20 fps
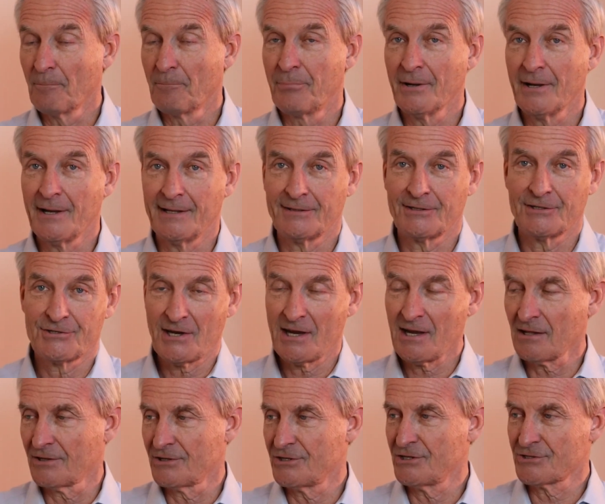But the
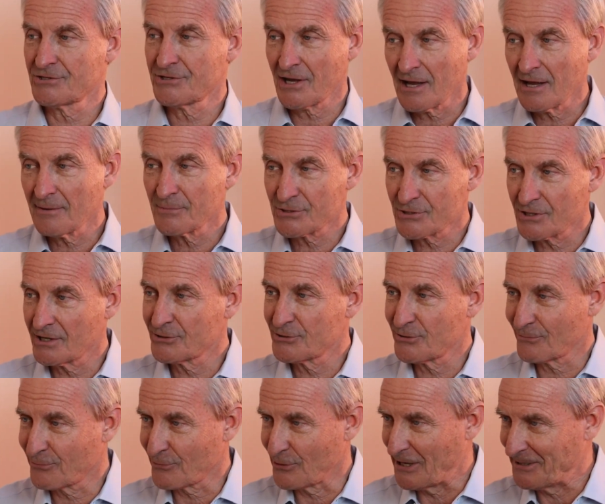challenge is time is not
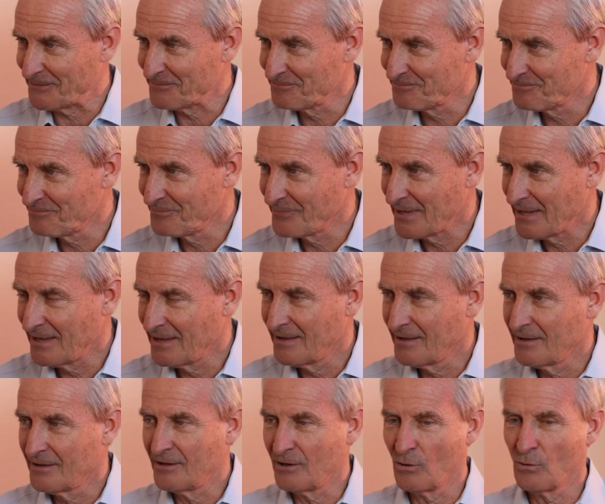your friend.
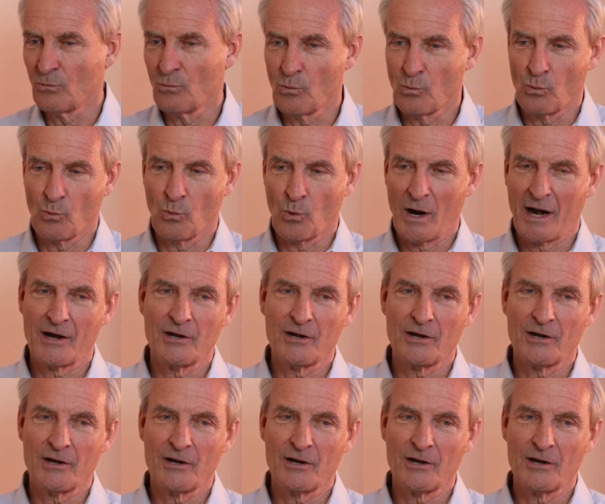Why